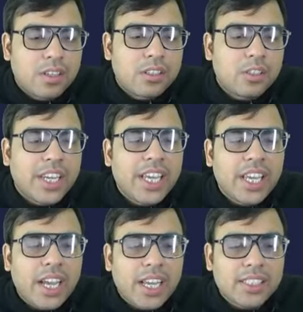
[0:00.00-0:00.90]
So he
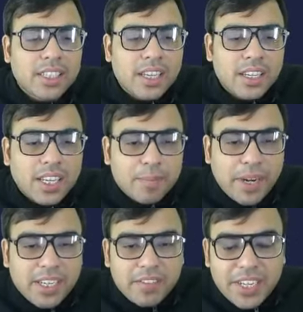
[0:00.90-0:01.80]
has he
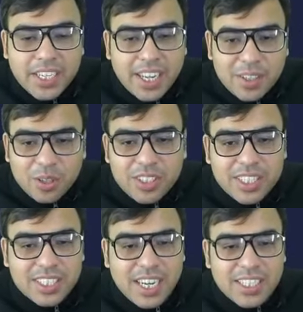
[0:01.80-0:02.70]
might have written, I do not
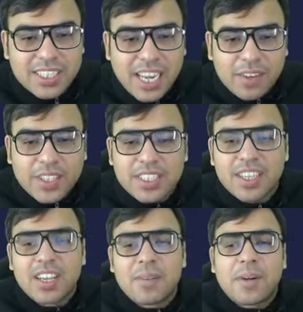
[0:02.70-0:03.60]
understand this language,
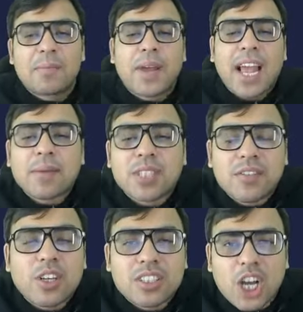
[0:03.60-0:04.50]
but perhaps he
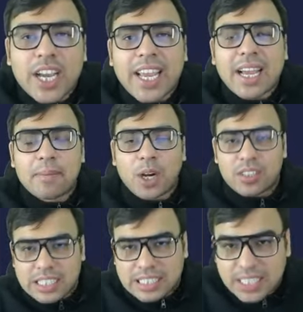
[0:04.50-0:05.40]
was talking about
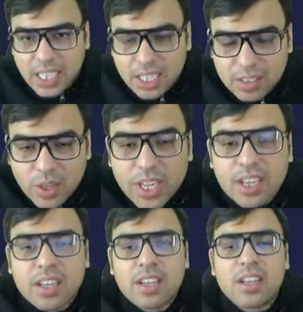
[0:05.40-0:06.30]
this earthquake.
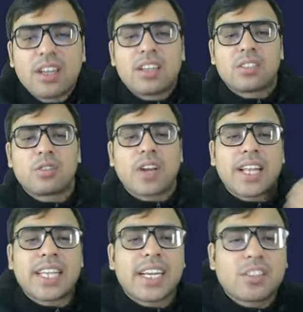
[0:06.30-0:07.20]
So
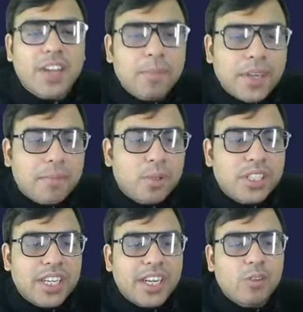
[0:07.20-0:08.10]
and that is why PM
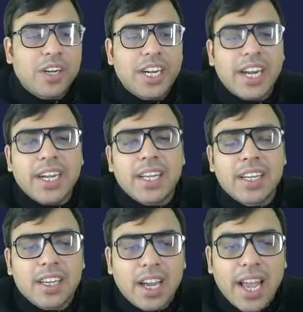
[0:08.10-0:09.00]
Modi retweeted it.
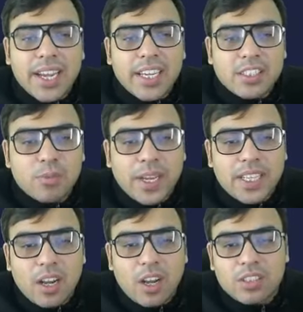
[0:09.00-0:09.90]
Anguished by the
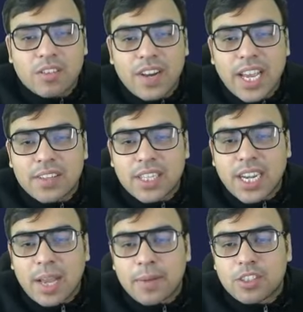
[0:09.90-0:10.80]
loss of lives and
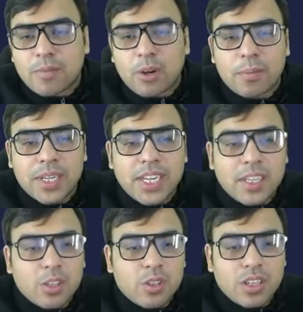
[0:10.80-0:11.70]
damage of property
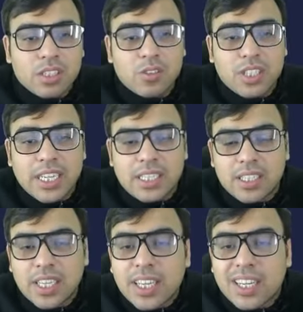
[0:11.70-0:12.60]
due to earthquake in
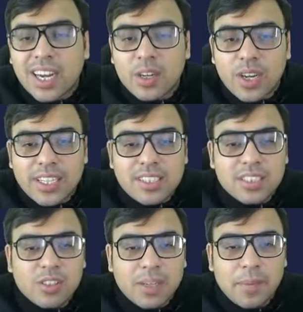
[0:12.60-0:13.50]
Turkey, condolence
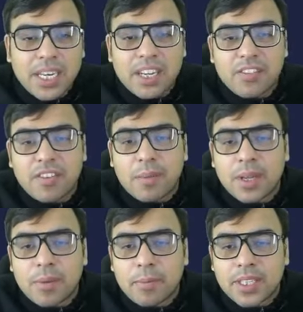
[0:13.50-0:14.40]
to the bereaved family
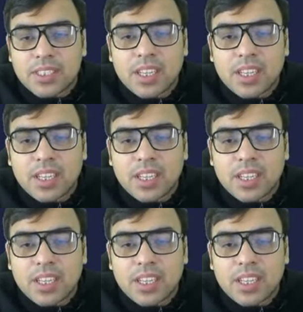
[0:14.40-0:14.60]
members.